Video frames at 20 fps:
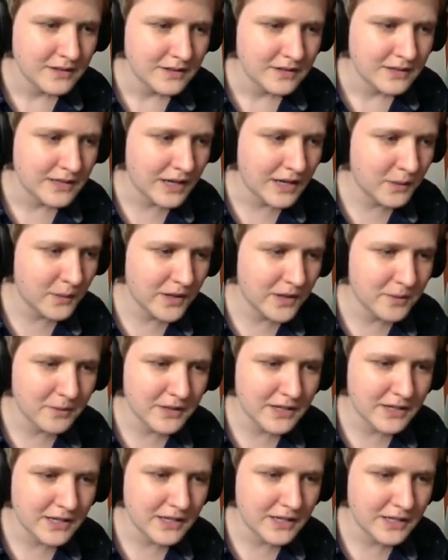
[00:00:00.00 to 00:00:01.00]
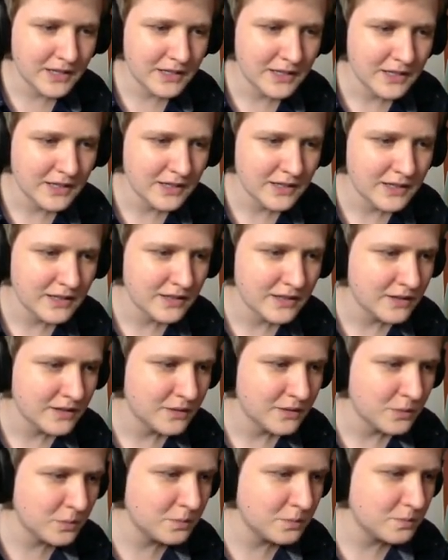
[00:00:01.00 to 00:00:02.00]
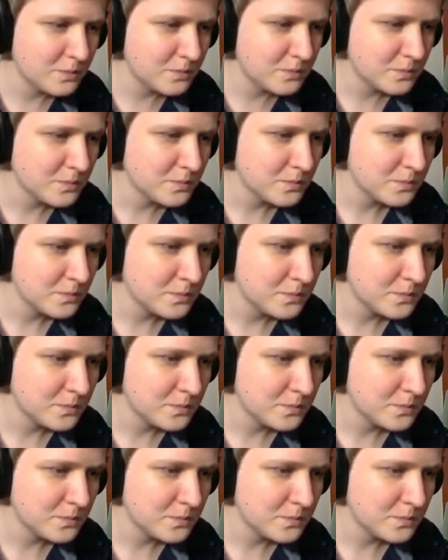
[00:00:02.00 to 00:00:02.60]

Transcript: Now where, bunny? Come, come, there's no time oh. to waste.